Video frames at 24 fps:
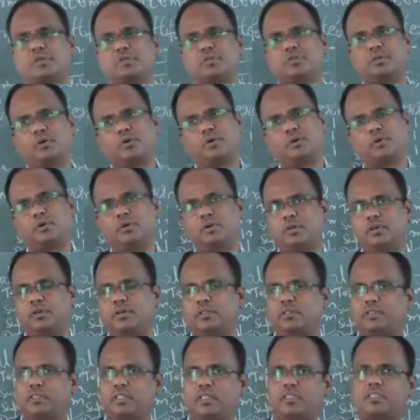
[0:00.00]

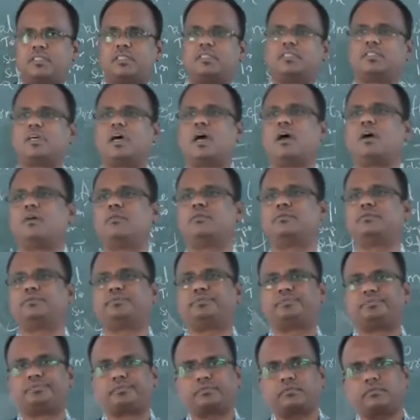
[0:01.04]
So this is
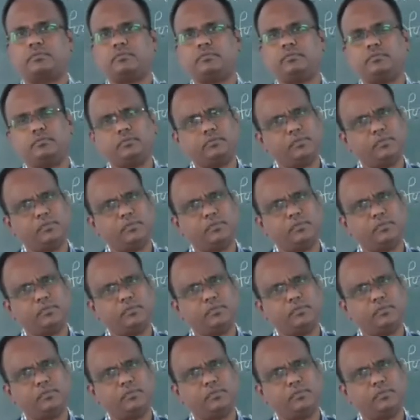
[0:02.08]
how,